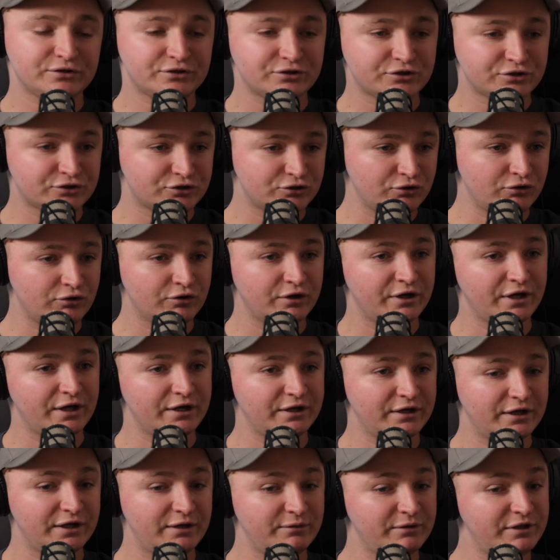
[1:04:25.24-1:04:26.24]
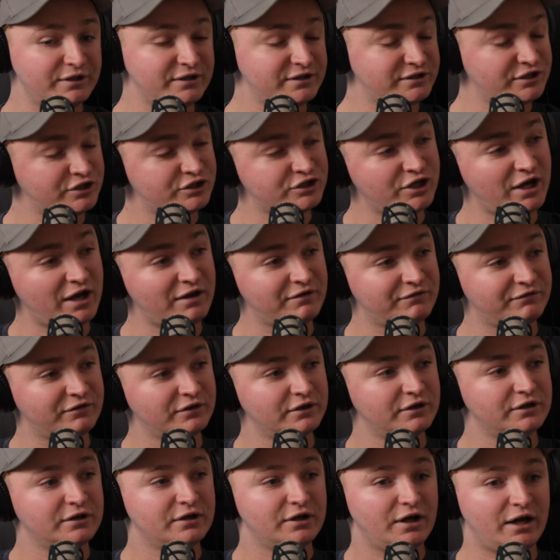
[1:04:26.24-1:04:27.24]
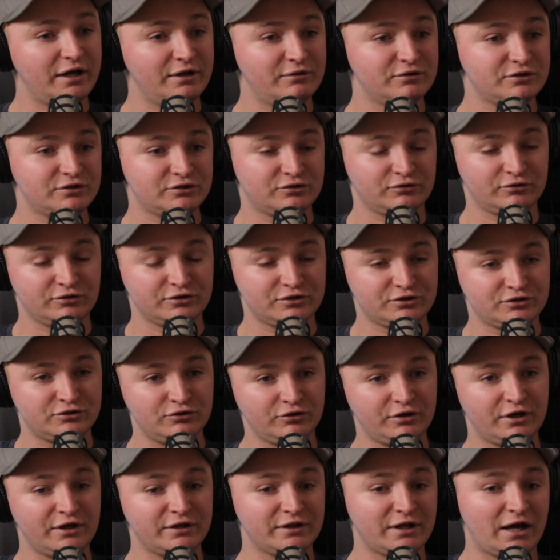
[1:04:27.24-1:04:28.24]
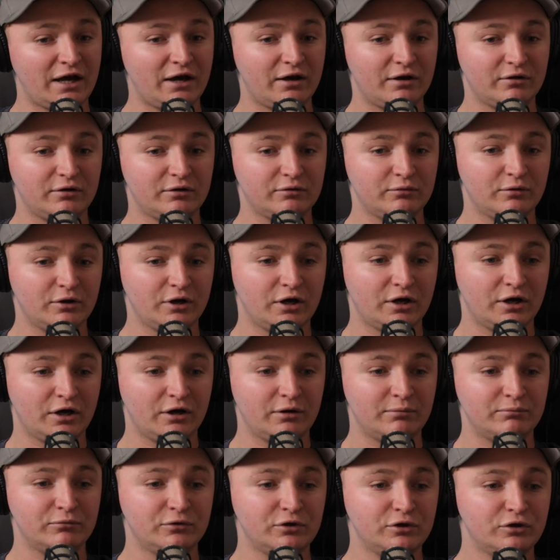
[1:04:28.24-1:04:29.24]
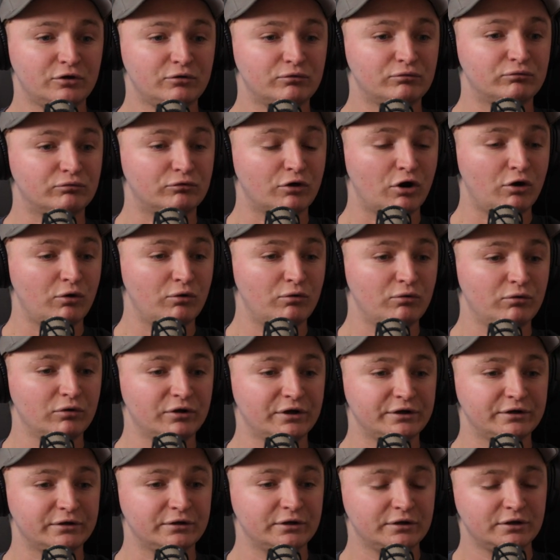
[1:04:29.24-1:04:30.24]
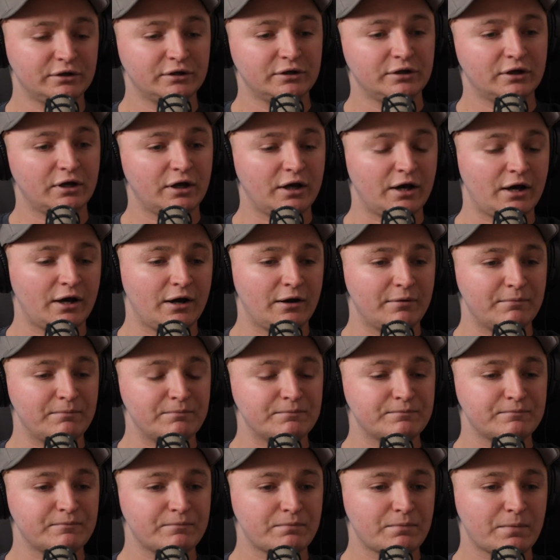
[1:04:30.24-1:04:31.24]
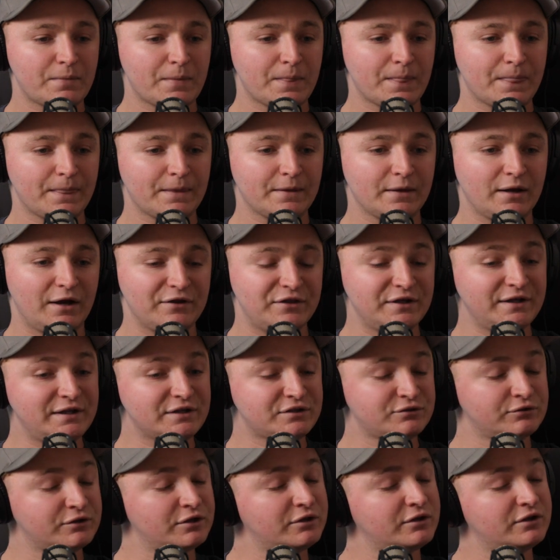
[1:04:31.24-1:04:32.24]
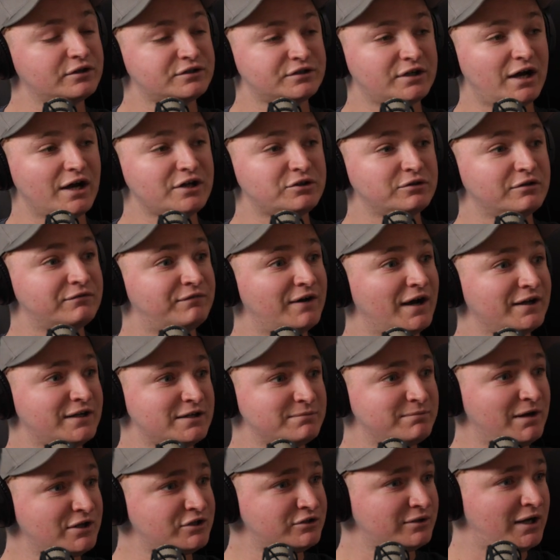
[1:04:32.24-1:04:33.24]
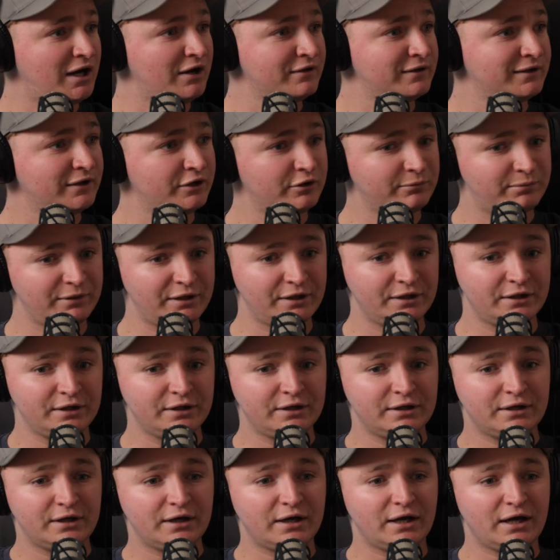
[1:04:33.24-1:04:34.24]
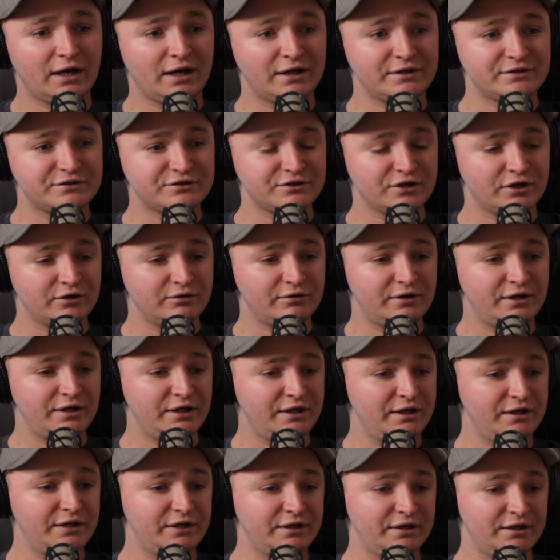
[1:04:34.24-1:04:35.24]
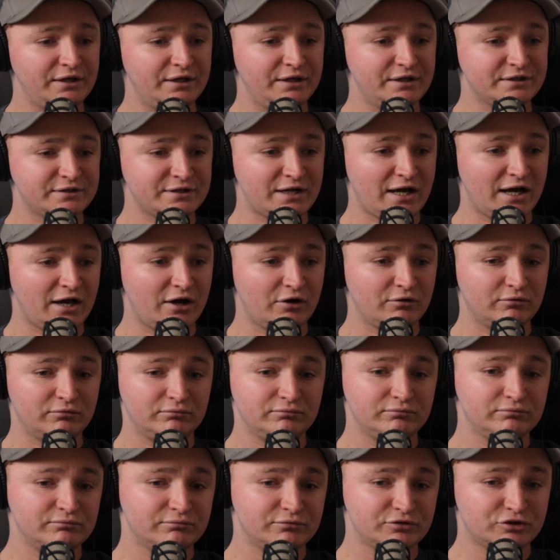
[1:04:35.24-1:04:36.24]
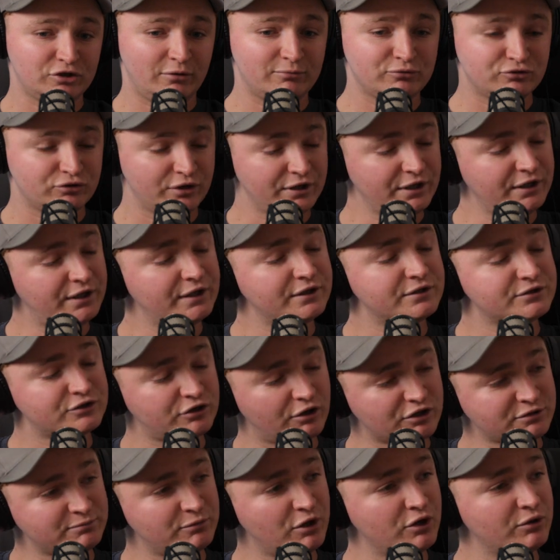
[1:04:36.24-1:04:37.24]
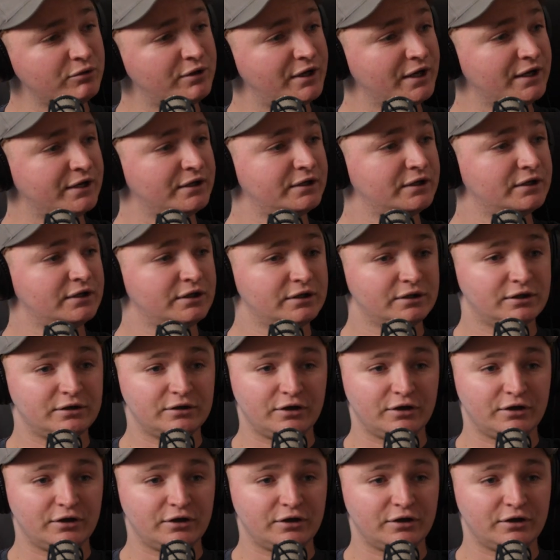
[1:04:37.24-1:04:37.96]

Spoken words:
stuck in, he's a chef, and he was sort of stuck in that role, and I think it sort of started to affect his mental health a little bit. And so he's now stopped drinking, stopped smoking,